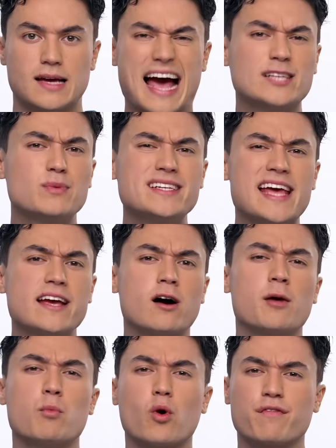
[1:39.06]
As we take
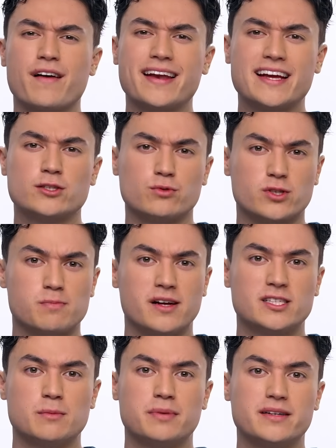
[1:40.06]
on more financial
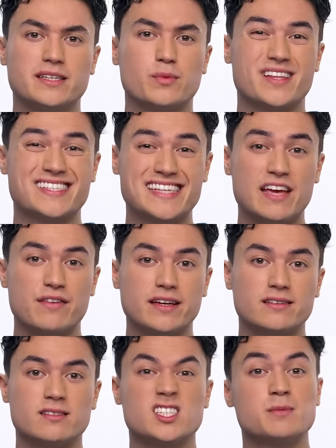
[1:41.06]
responsibility with saving,
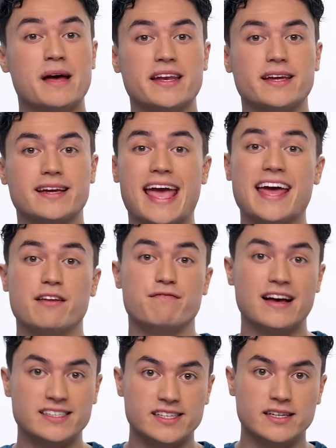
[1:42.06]
spending, and
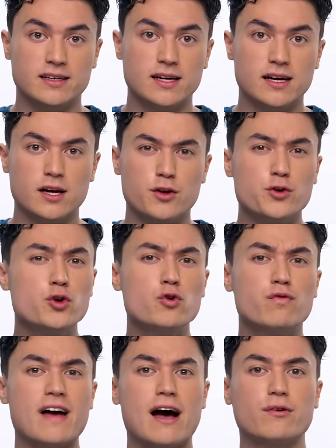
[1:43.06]
investing,
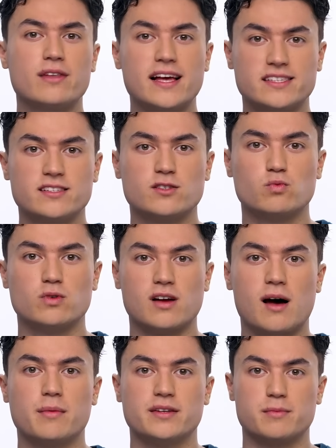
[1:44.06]
newfound lessons will
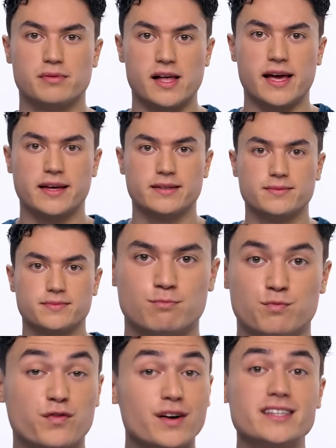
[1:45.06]
come into play.
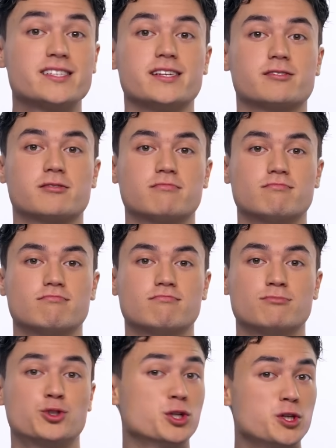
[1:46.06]
For instance,
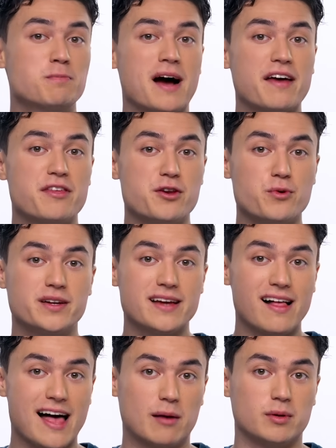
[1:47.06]
should you buy the new
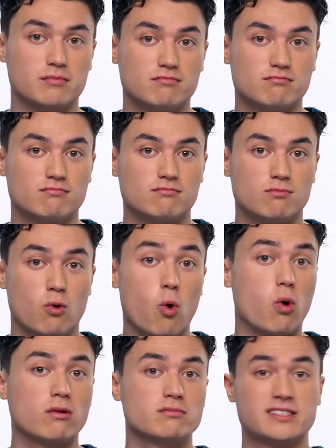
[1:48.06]
Adele album?
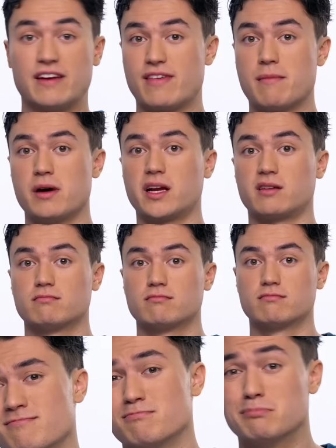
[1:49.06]
Or save that money?
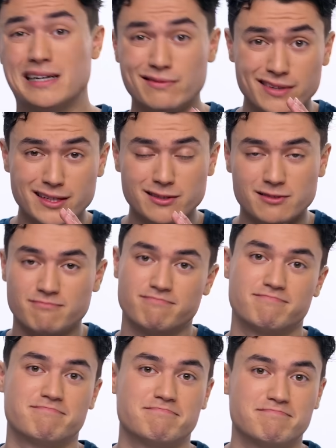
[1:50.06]
My advice?
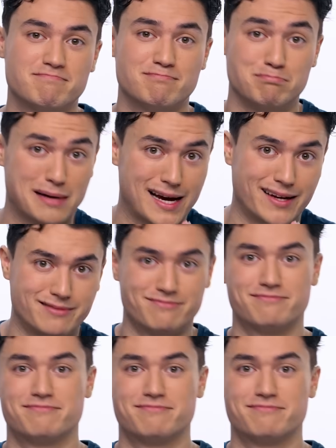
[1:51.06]
Buy it.